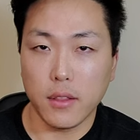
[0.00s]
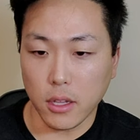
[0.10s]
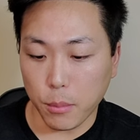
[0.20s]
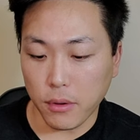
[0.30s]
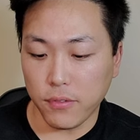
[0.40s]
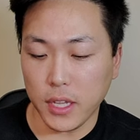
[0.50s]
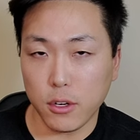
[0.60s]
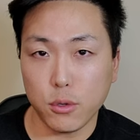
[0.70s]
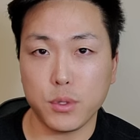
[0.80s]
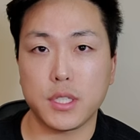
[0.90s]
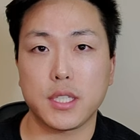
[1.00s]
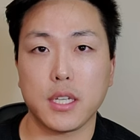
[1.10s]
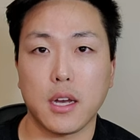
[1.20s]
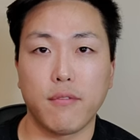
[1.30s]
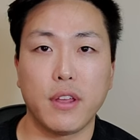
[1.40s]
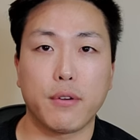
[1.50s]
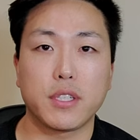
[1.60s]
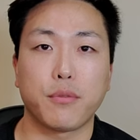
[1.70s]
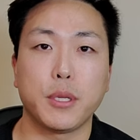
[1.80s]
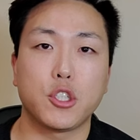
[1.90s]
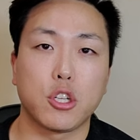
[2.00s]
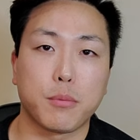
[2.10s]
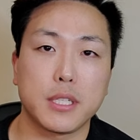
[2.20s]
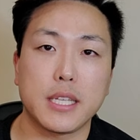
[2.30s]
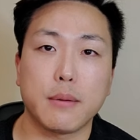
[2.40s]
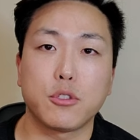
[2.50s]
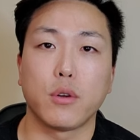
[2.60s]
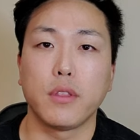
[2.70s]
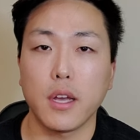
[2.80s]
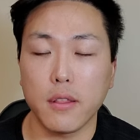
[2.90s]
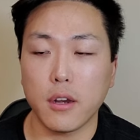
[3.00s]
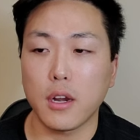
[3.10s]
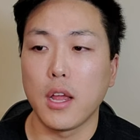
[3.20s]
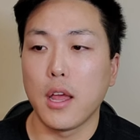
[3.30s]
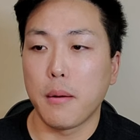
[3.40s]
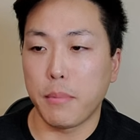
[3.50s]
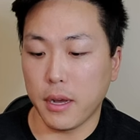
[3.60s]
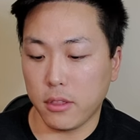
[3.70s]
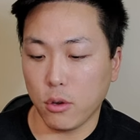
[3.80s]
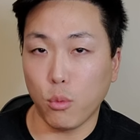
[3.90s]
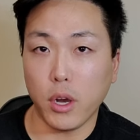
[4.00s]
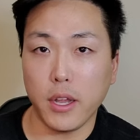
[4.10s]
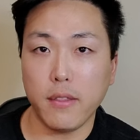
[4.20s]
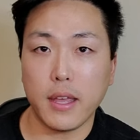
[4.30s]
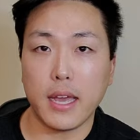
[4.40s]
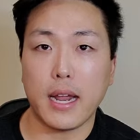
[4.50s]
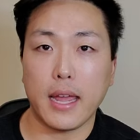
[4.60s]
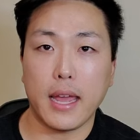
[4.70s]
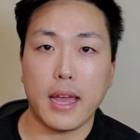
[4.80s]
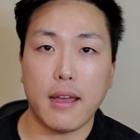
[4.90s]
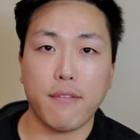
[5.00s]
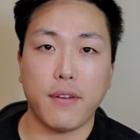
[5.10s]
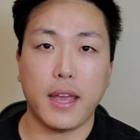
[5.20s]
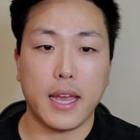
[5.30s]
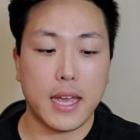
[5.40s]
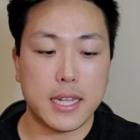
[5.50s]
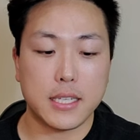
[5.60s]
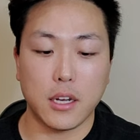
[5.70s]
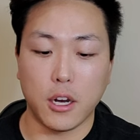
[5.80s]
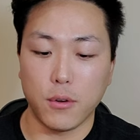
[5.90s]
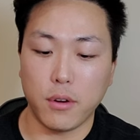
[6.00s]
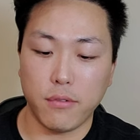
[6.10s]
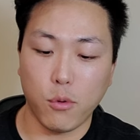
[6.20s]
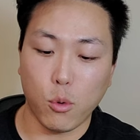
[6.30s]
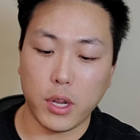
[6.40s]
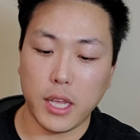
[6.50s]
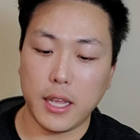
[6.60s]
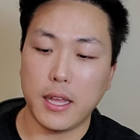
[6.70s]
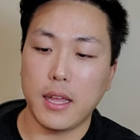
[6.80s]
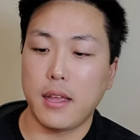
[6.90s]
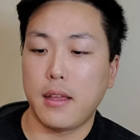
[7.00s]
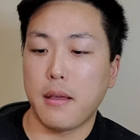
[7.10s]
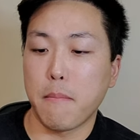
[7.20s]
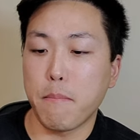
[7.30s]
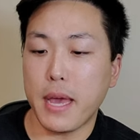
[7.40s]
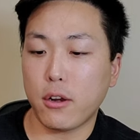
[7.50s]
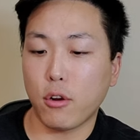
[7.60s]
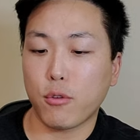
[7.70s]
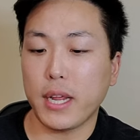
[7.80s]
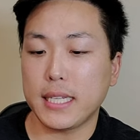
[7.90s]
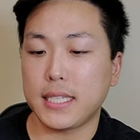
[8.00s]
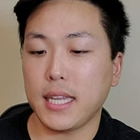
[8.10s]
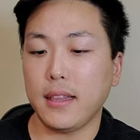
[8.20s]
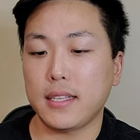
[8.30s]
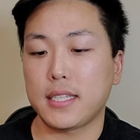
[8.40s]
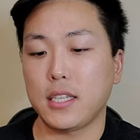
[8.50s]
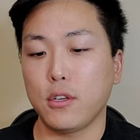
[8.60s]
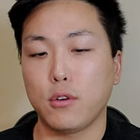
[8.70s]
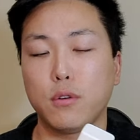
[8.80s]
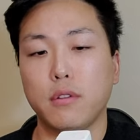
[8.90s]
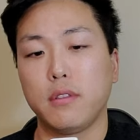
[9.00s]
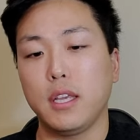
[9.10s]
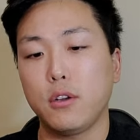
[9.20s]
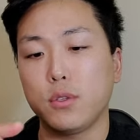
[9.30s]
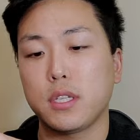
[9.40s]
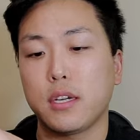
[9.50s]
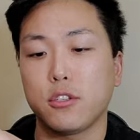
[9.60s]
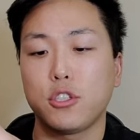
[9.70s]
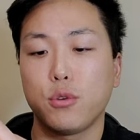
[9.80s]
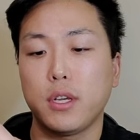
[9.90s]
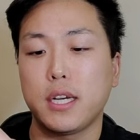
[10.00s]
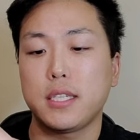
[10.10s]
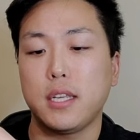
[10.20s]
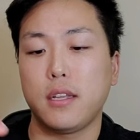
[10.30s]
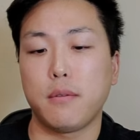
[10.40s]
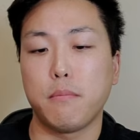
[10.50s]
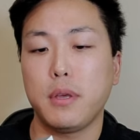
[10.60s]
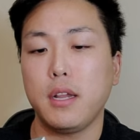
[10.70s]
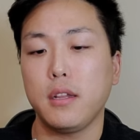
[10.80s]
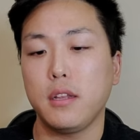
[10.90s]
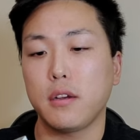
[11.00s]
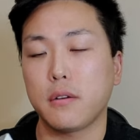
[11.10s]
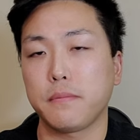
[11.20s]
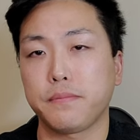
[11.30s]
The number of needles varies from each Derma Stamp to another, but the one that I have has 140 medical grade stainless steel needles, and I'll show you guys in a minute here.